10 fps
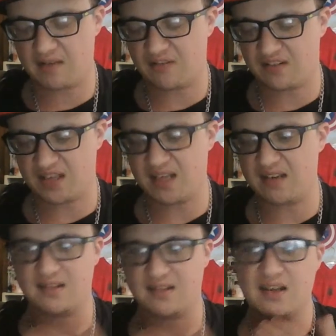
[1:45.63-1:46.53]

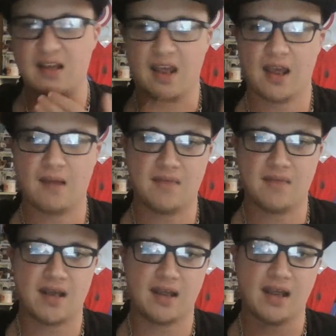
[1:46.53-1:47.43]
sees him
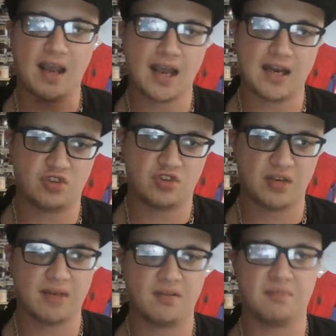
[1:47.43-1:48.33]
in his
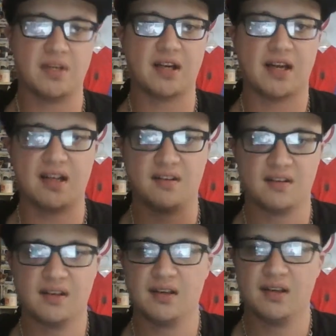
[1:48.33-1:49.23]
dreams because
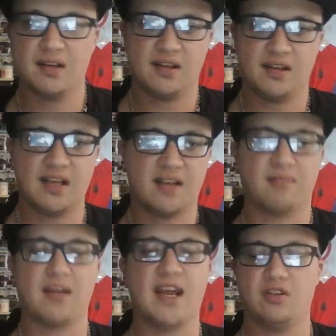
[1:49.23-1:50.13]
he
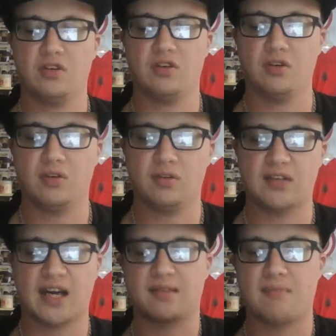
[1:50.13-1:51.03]
explained to
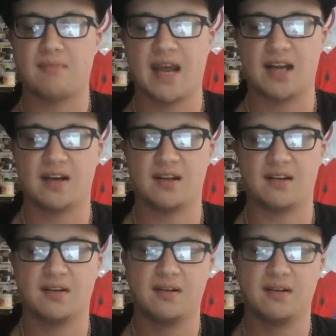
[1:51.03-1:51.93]
Dr.
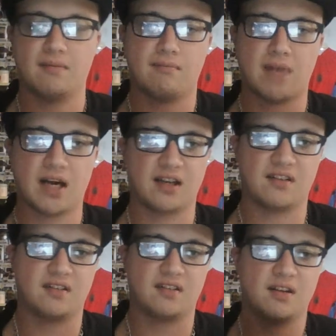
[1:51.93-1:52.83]
Mangus,
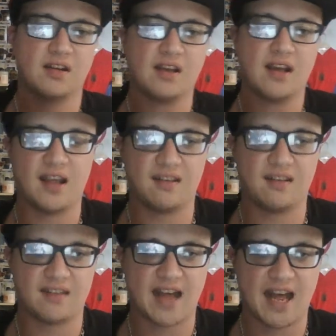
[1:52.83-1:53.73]
Mangus is
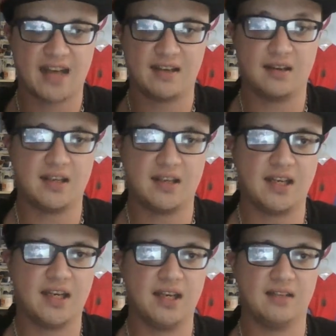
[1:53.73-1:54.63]
that
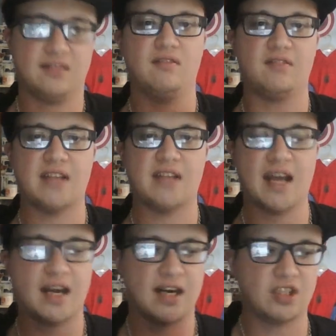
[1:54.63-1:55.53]
he,
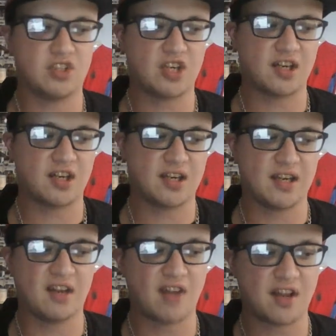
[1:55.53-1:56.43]
uh, the Juggernaut,
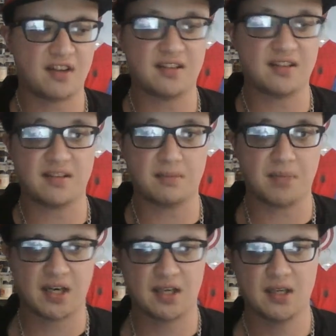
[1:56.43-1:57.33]
his father,
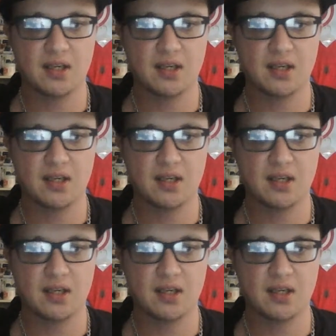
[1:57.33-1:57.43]
disappeared